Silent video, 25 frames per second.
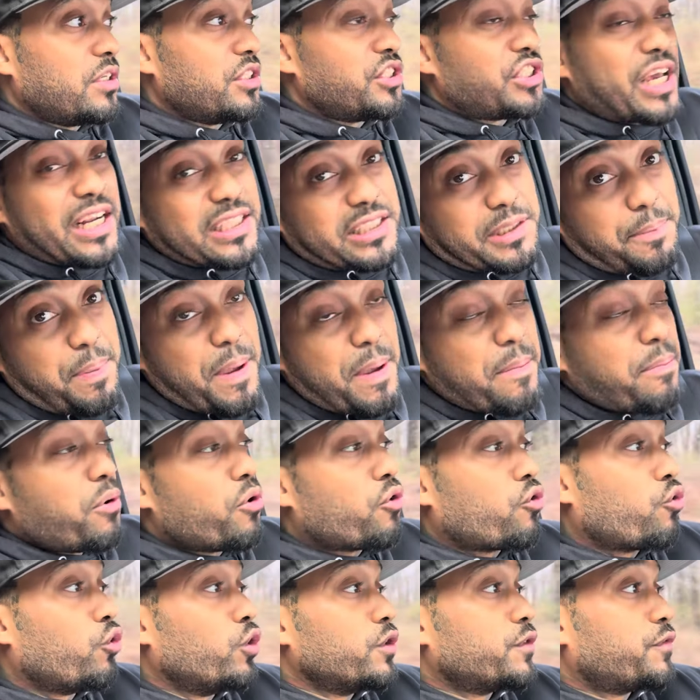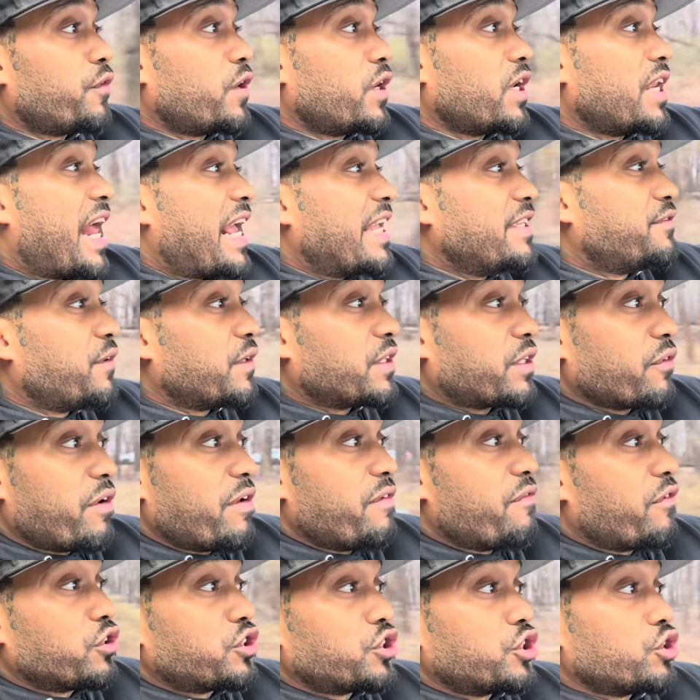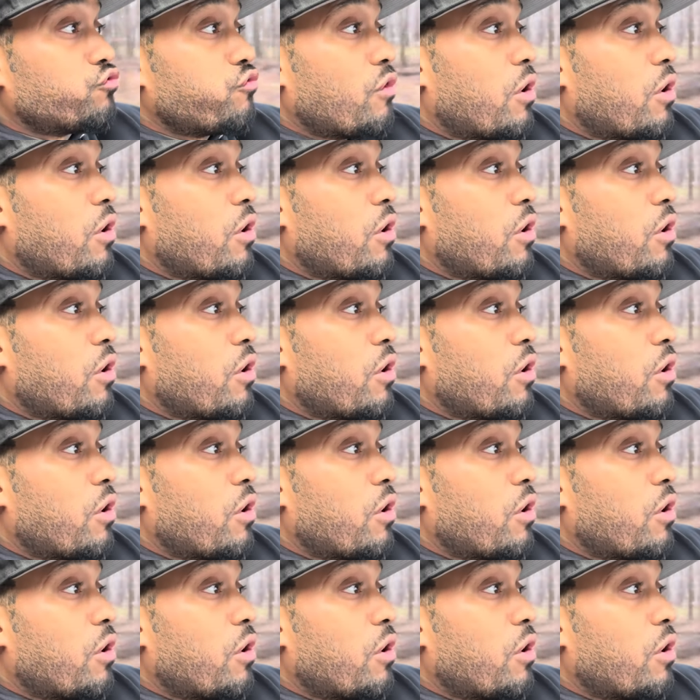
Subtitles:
Shout out to Pitbull Cruz for the next victory versus